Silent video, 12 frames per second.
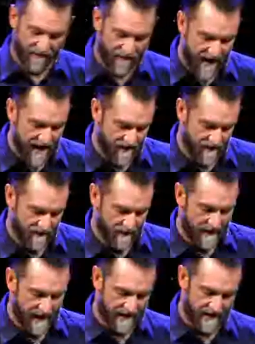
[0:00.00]
the fire
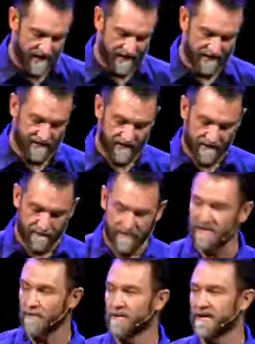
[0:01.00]
that night,
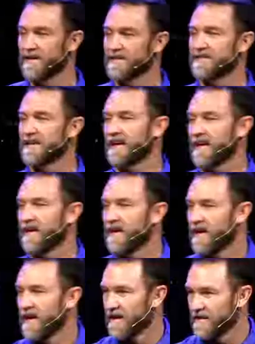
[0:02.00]
somebody had said,
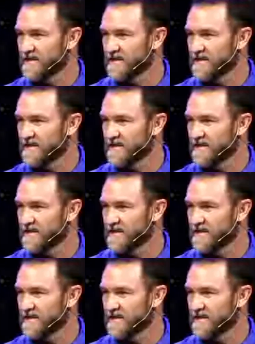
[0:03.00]
hey,